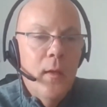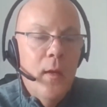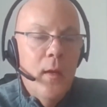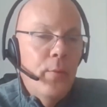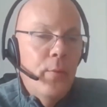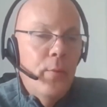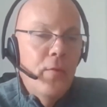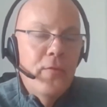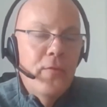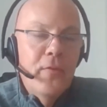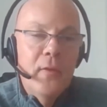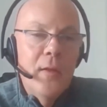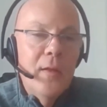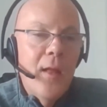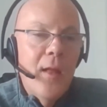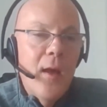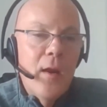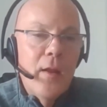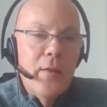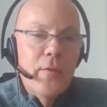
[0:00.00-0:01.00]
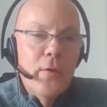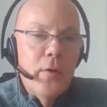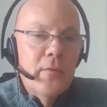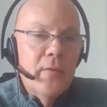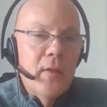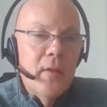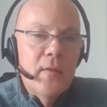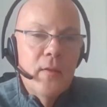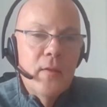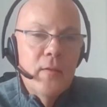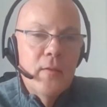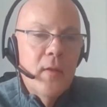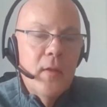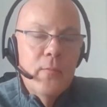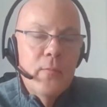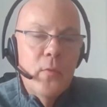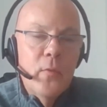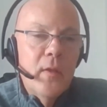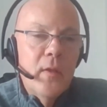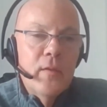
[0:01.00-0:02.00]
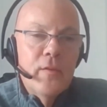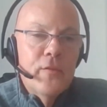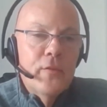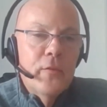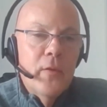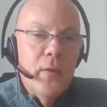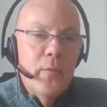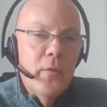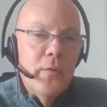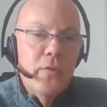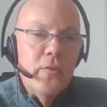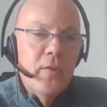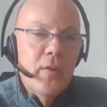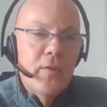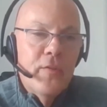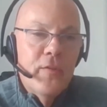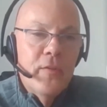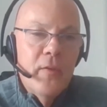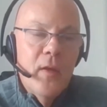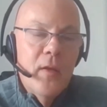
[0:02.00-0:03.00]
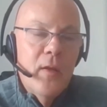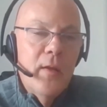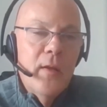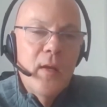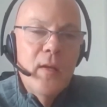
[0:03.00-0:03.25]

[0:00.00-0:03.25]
got a perfect little anecdote that will illustrate what you just said.